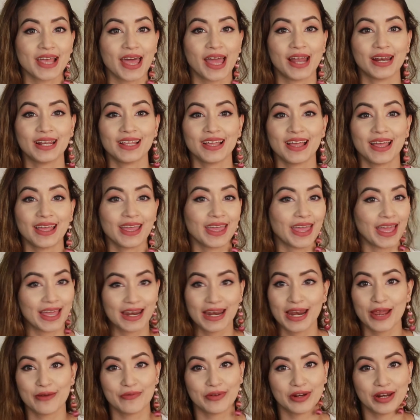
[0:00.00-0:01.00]
and it
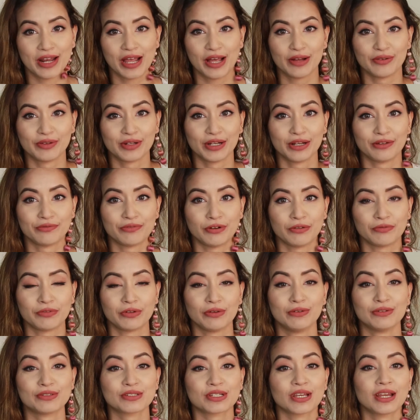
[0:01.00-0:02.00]
can never have enough of
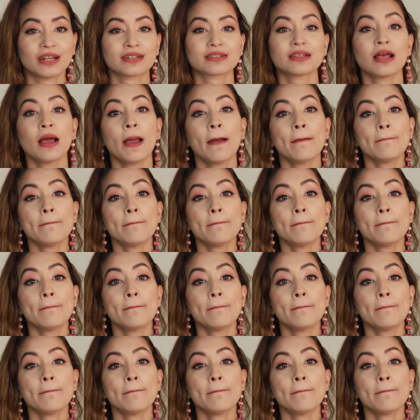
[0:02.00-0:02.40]
nude shades.